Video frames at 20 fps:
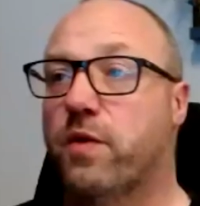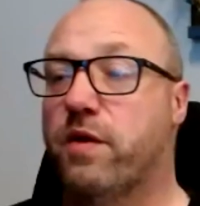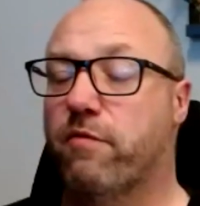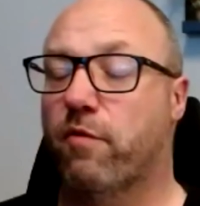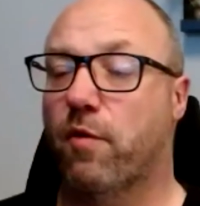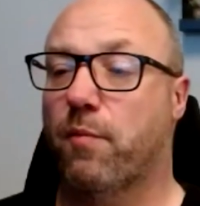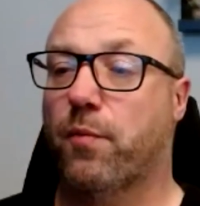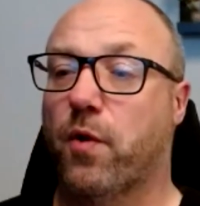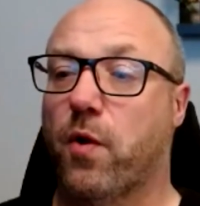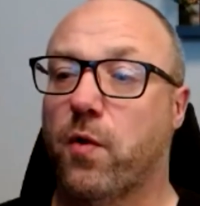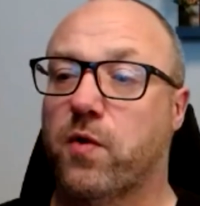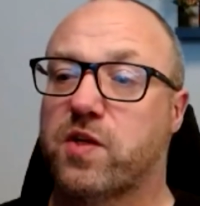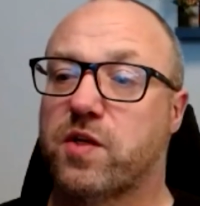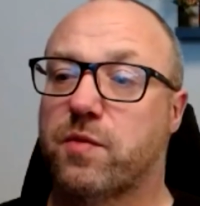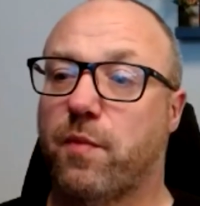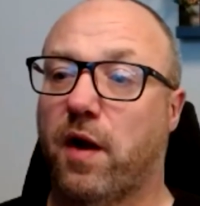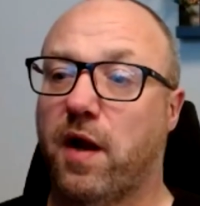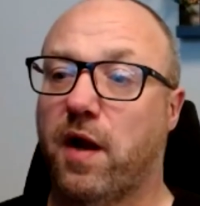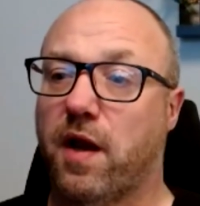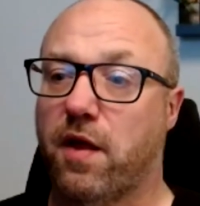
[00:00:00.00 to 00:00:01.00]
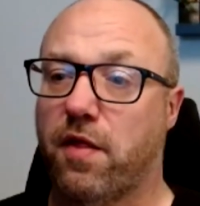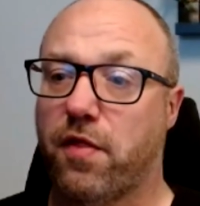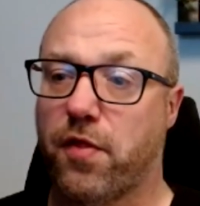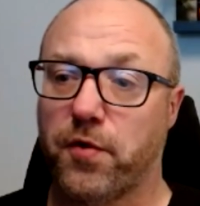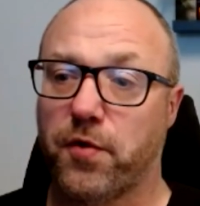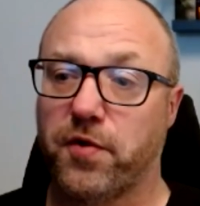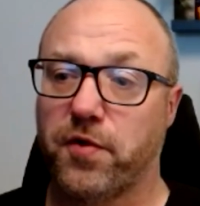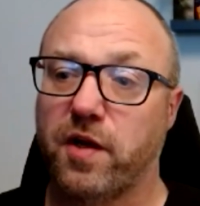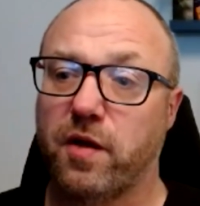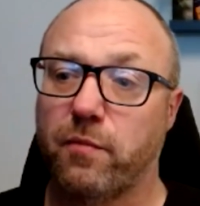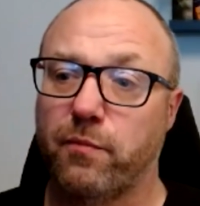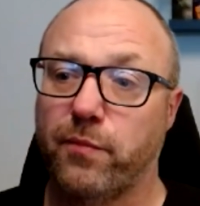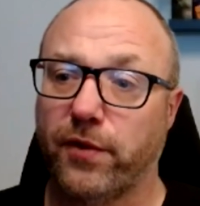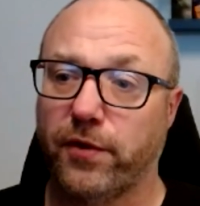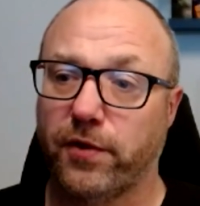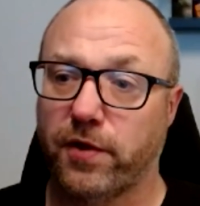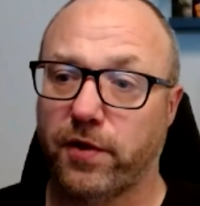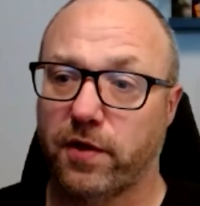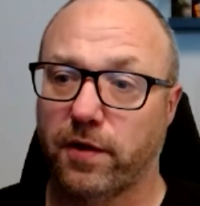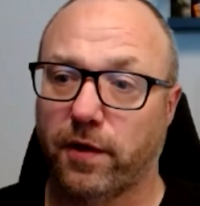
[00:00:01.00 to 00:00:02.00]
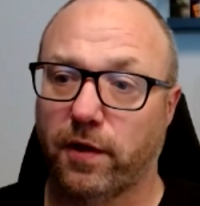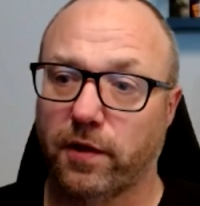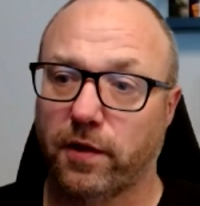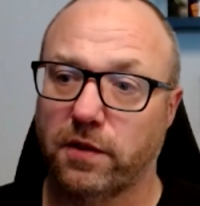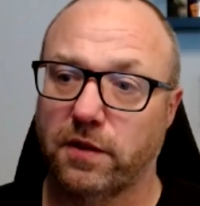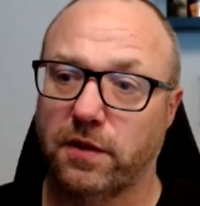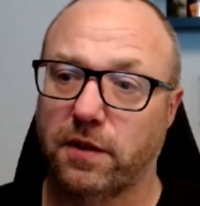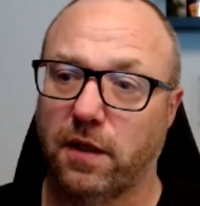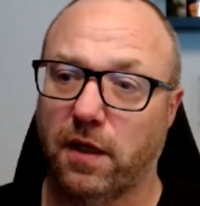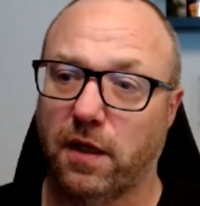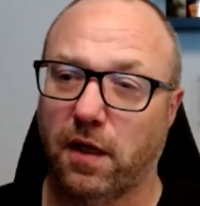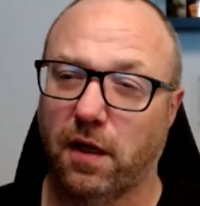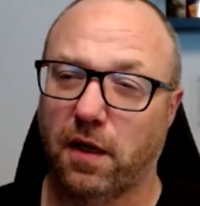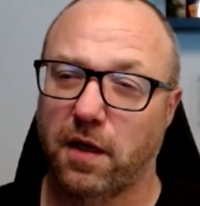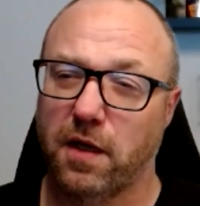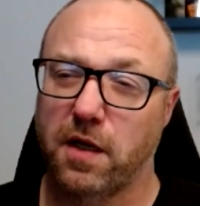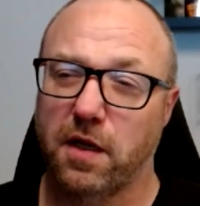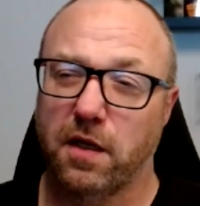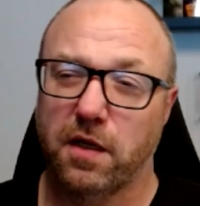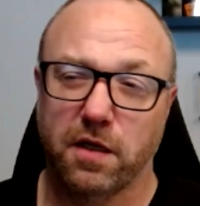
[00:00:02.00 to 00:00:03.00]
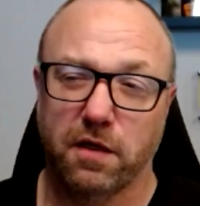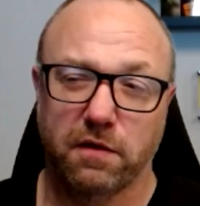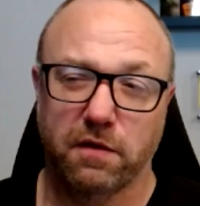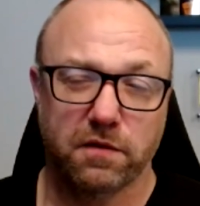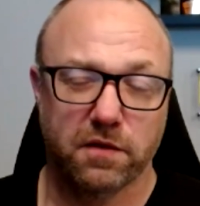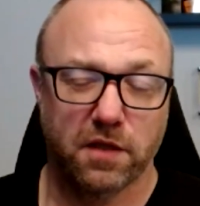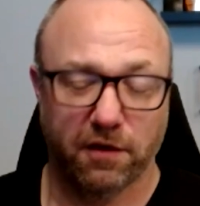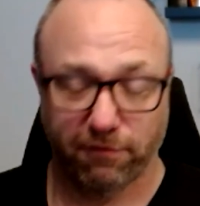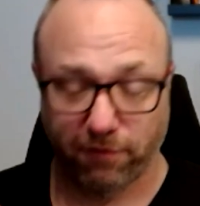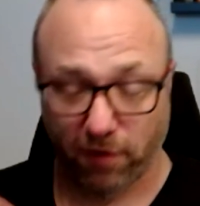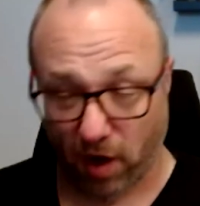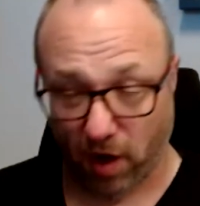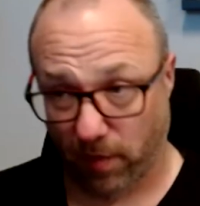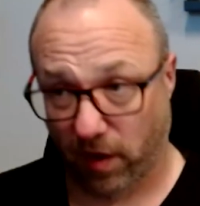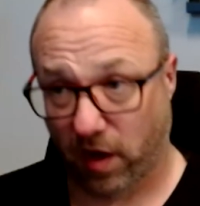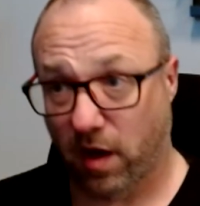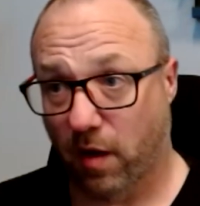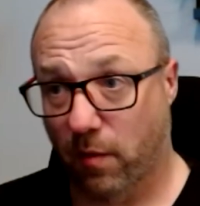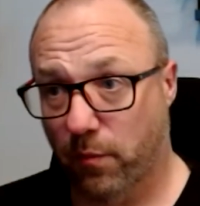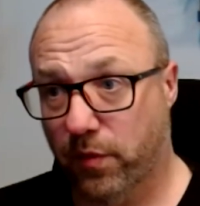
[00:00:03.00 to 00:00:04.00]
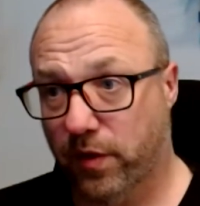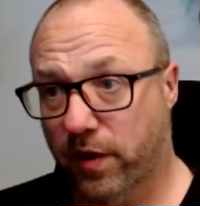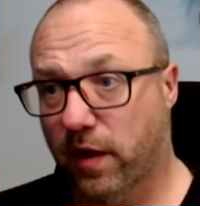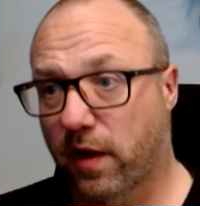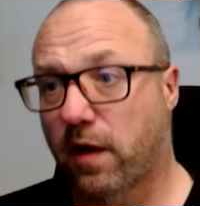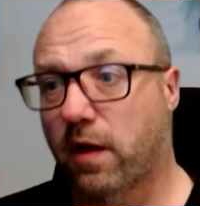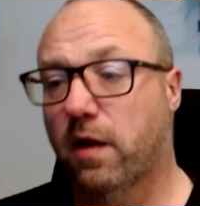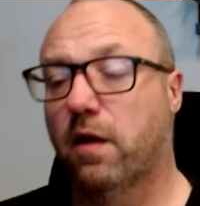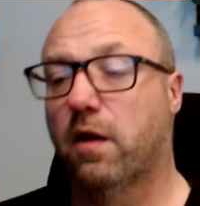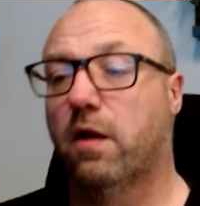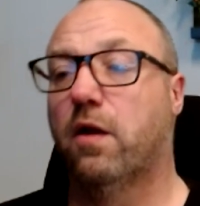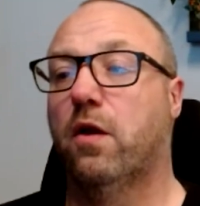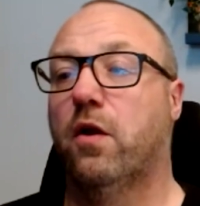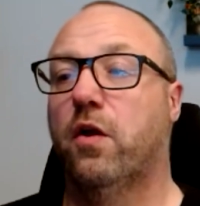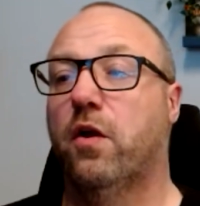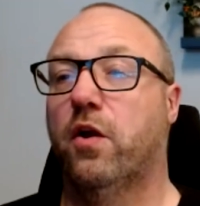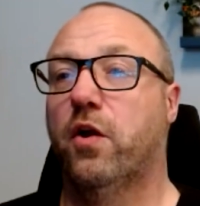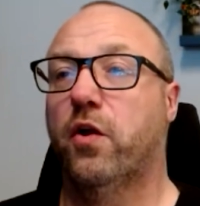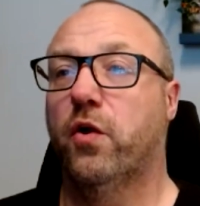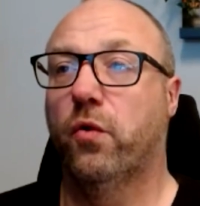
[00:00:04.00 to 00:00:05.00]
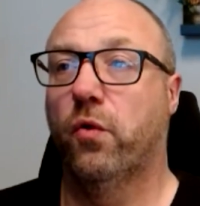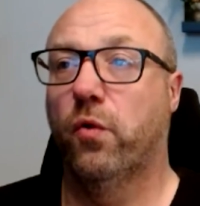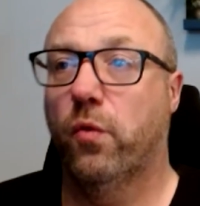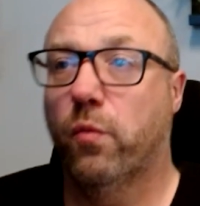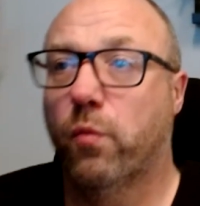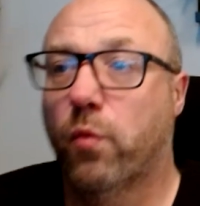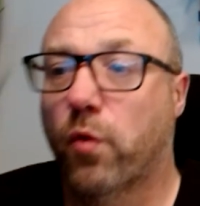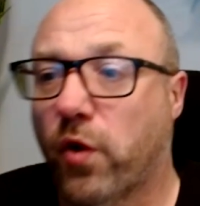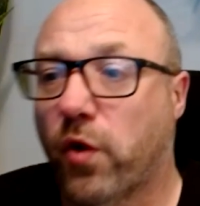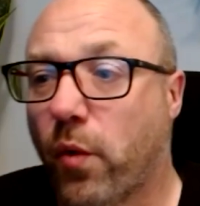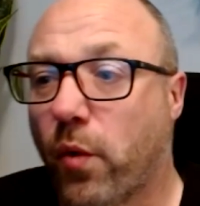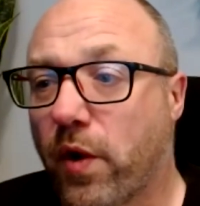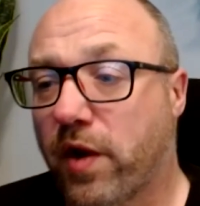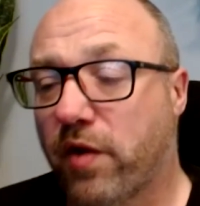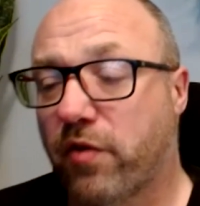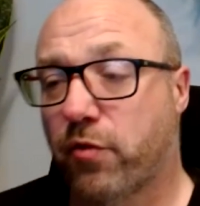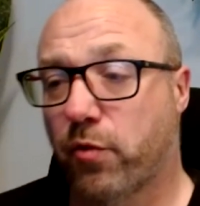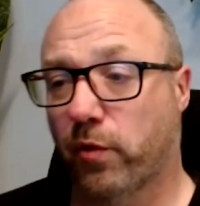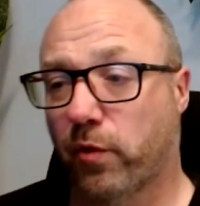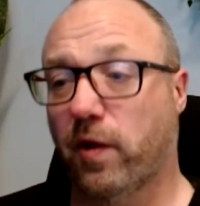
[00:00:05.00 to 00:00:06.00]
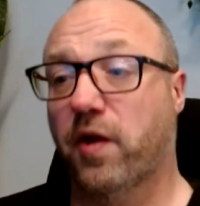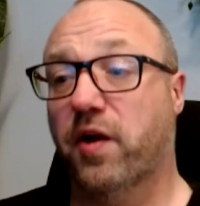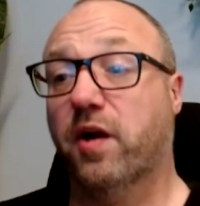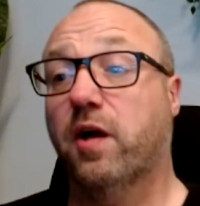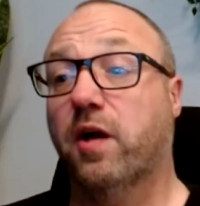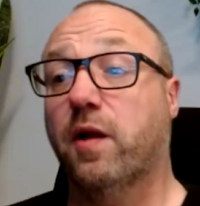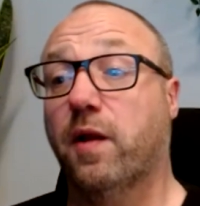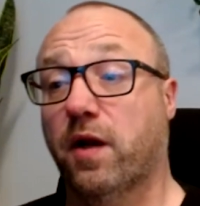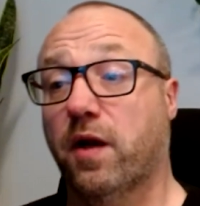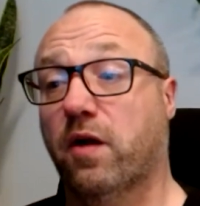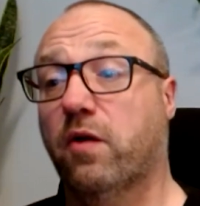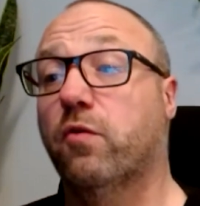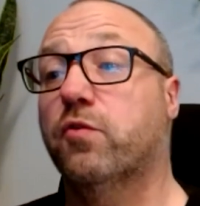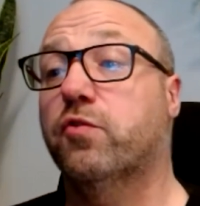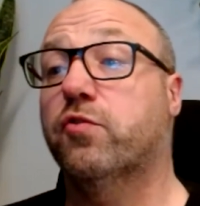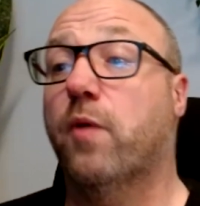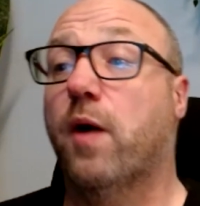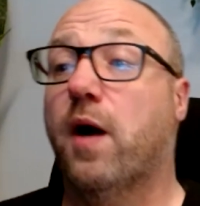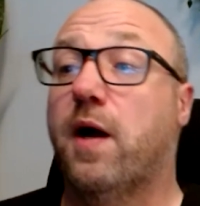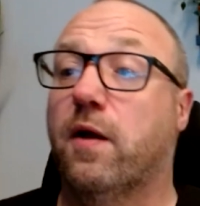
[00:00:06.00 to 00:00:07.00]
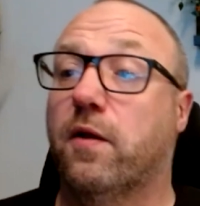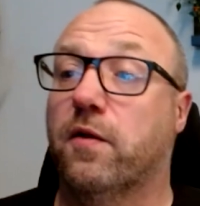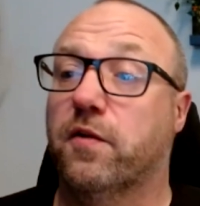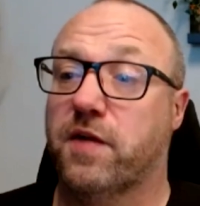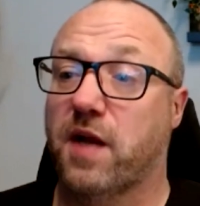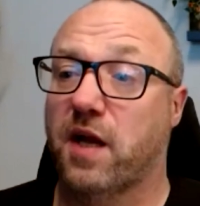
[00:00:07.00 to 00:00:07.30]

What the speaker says: we were approached by a $13 billion pharma company who were going through a lot of clinical trials.